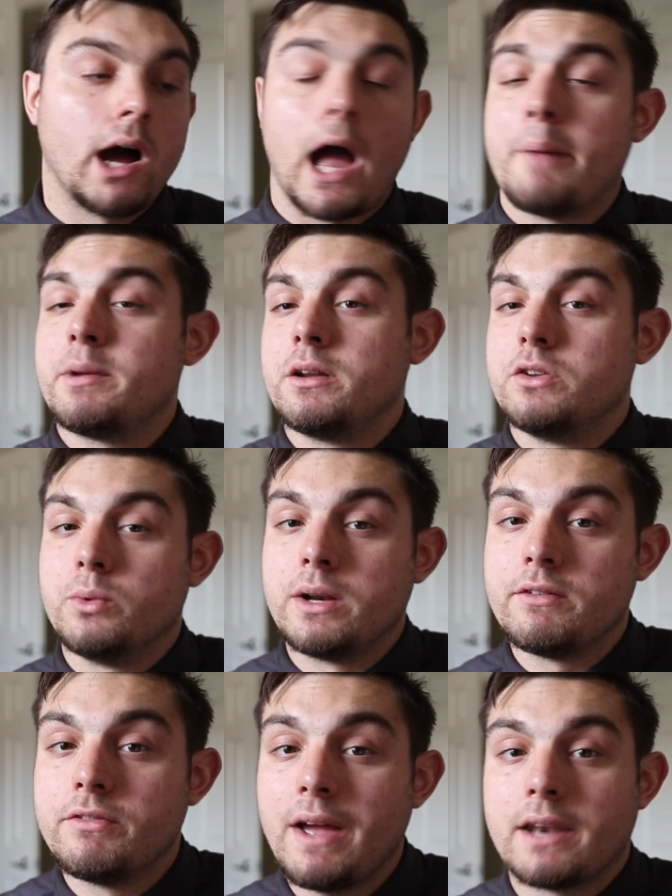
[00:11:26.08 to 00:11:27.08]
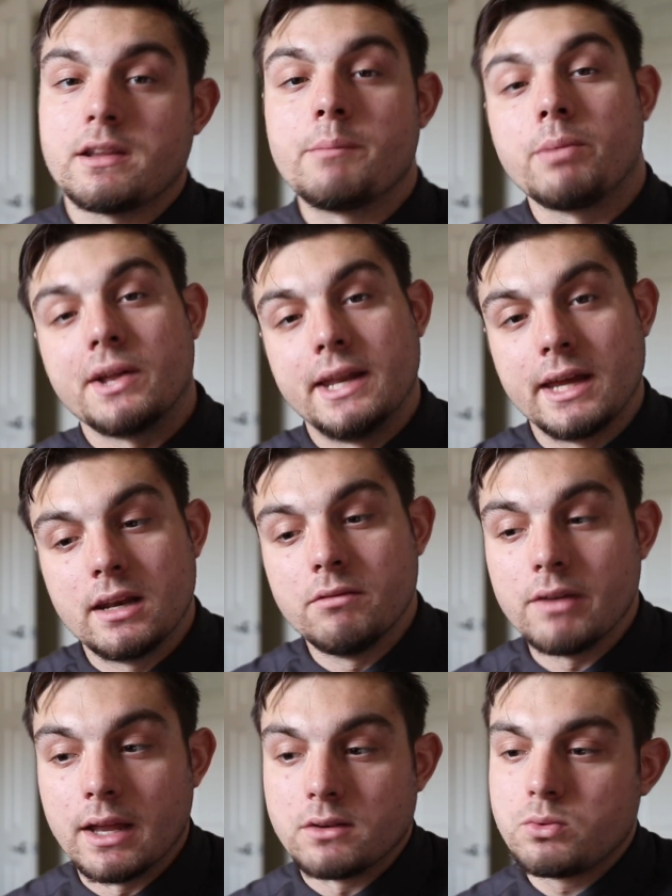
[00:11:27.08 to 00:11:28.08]
I'm going to do an event. I'm planning an
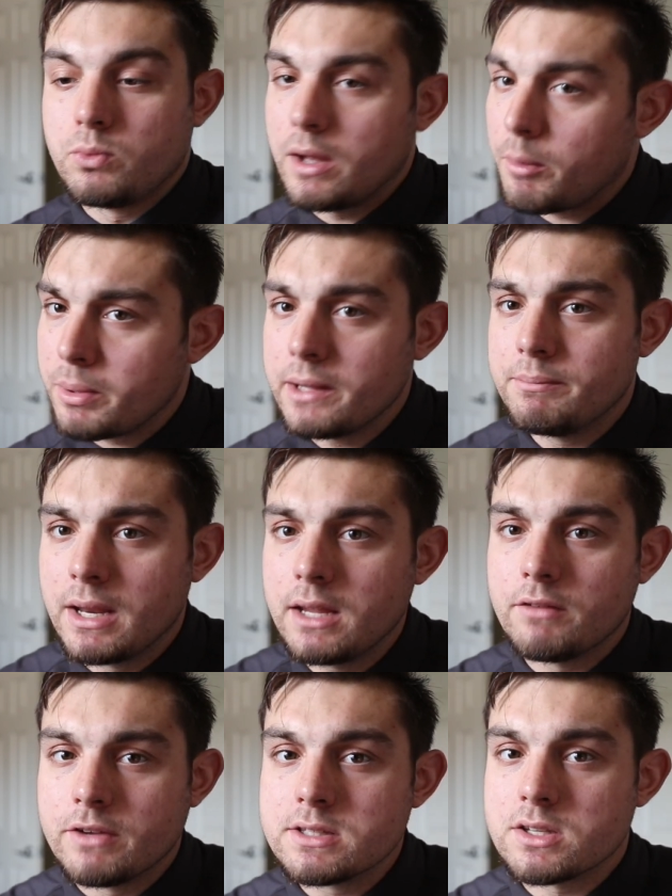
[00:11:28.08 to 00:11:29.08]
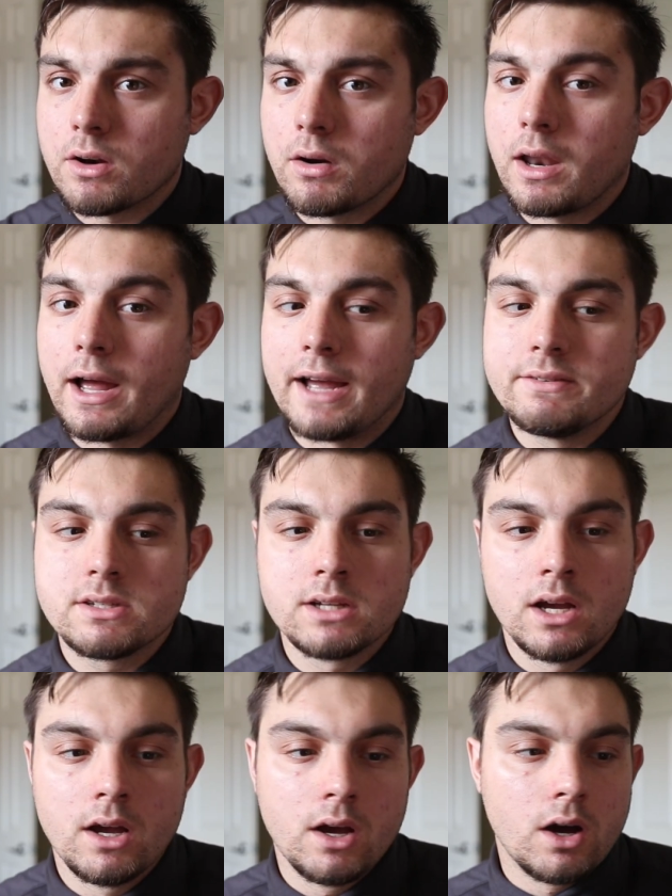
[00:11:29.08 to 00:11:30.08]
event. We all plan many events in our lives.
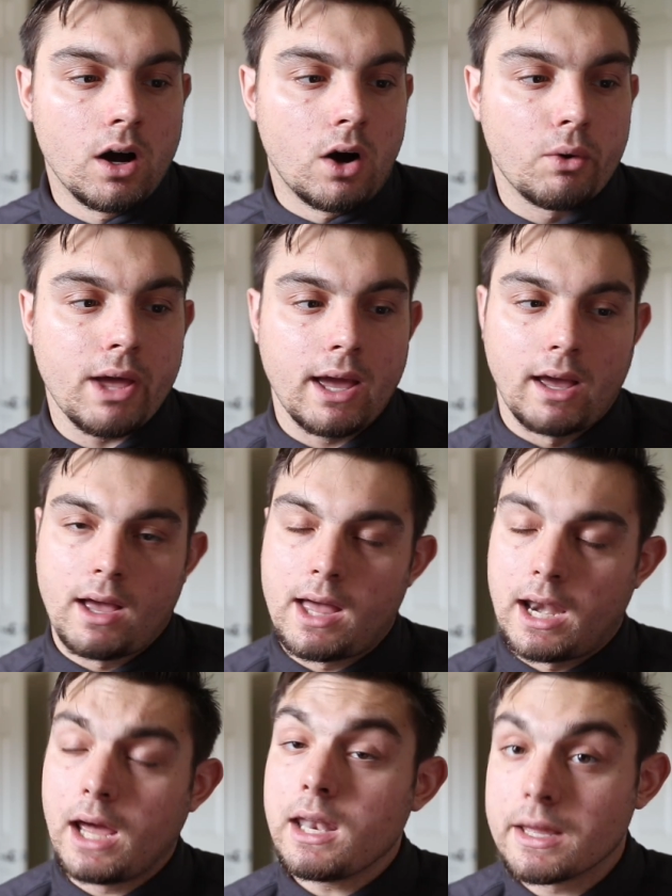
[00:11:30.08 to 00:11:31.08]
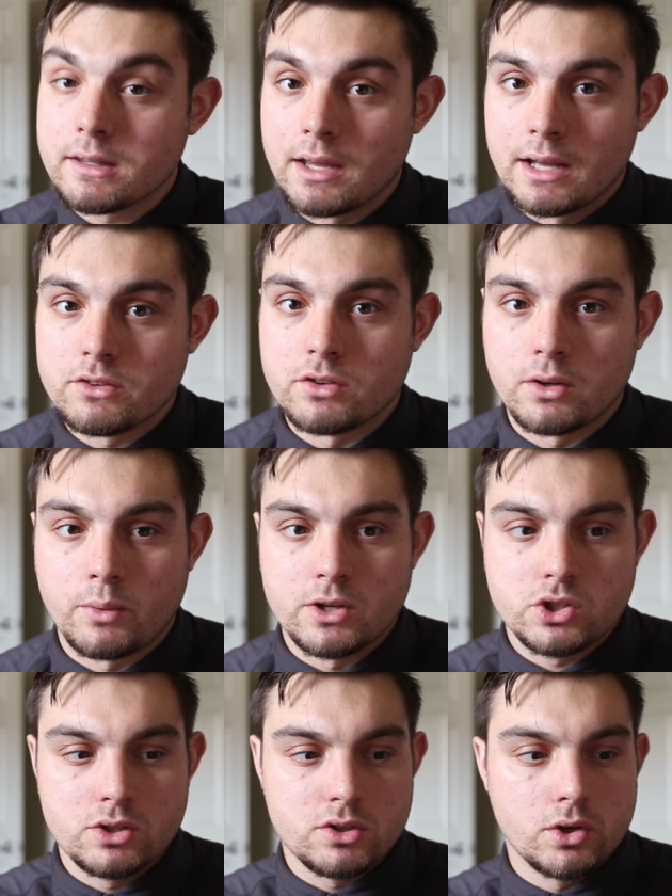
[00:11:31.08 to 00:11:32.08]
Okay, and I like to answer the
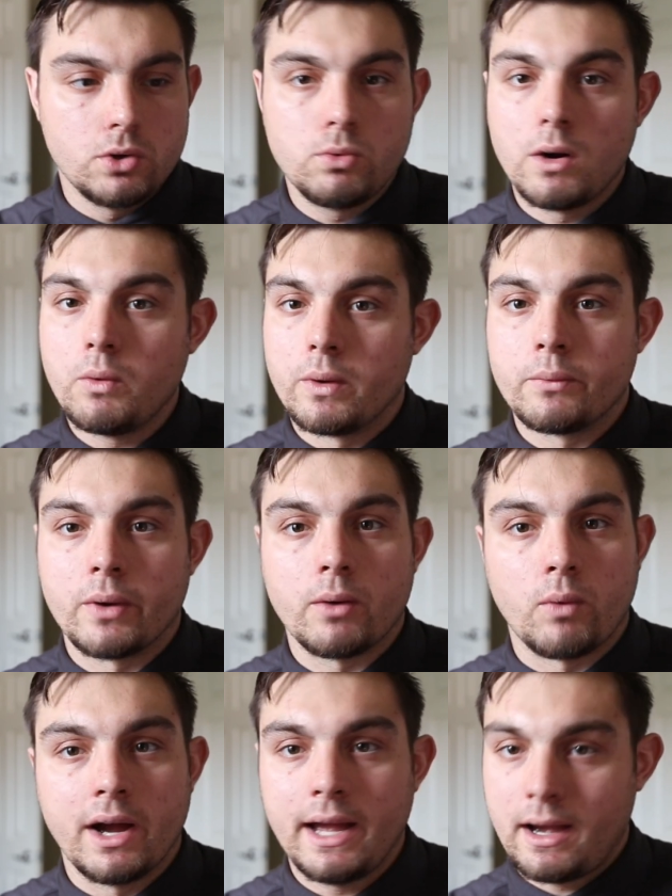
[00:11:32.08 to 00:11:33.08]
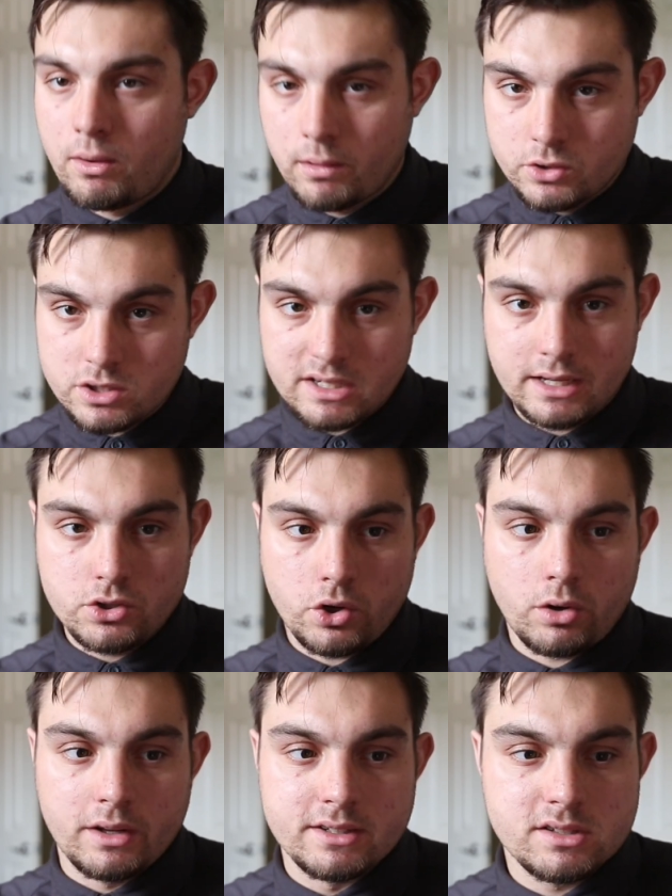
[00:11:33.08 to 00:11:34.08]
questions who, what, when, where, why, how, just like a
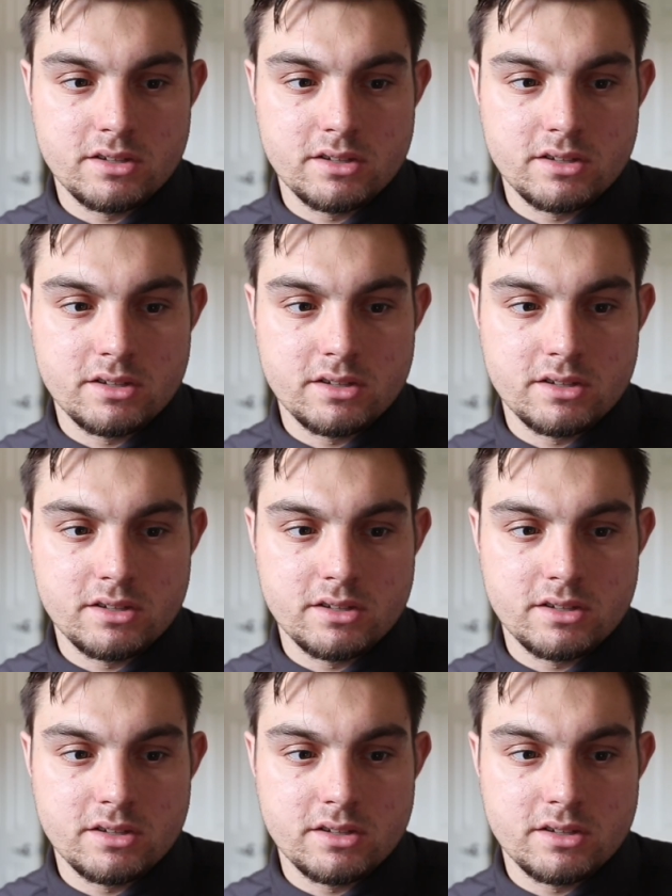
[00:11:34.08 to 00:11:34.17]
journalist.